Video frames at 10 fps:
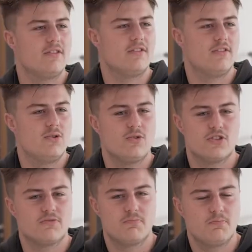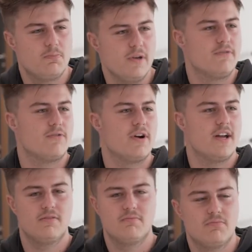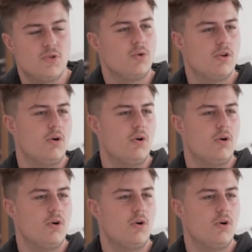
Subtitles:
and you can just be free and do what you